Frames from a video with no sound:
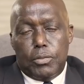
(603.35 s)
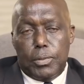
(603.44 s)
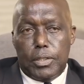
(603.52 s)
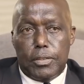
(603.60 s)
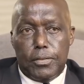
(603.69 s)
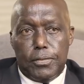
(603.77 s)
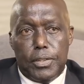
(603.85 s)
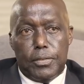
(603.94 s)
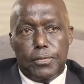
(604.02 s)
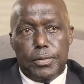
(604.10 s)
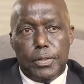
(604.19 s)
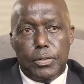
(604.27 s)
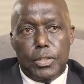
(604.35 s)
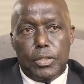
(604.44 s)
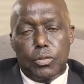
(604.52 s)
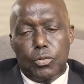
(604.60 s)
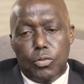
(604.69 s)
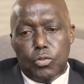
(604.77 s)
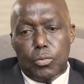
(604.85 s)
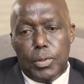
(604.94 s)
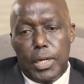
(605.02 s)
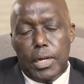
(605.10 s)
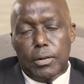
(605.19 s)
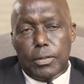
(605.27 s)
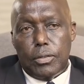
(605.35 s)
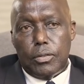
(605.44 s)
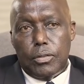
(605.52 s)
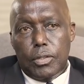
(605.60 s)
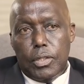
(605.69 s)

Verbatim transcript: expensive. You need to do so many hours